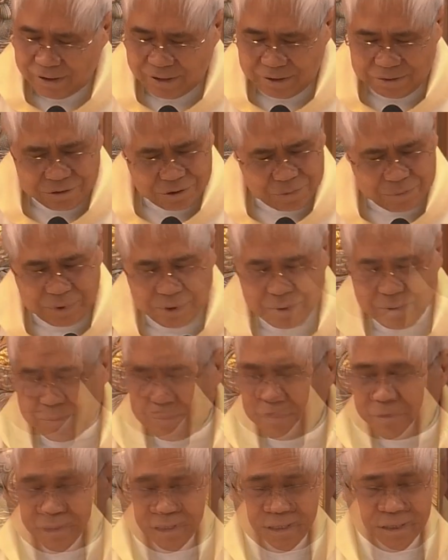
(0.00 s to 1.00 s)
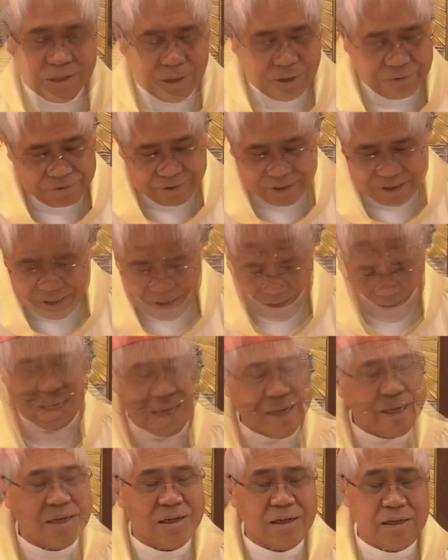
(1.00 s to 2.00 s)
and to be healed of his
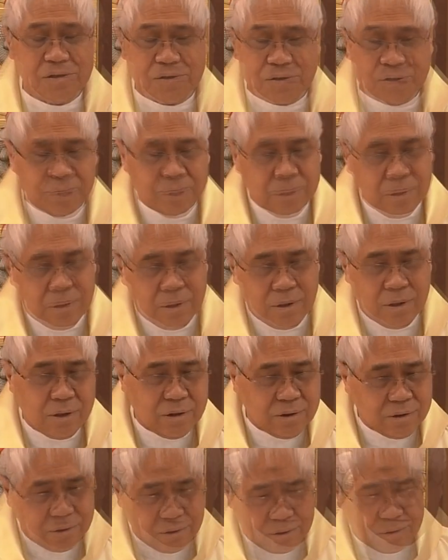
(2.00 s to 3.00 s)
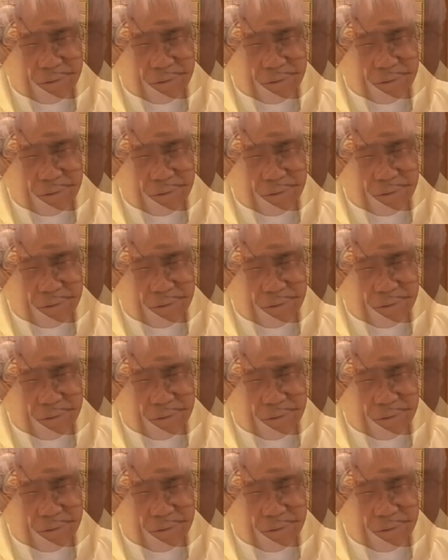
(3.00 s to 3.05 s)
blindness, and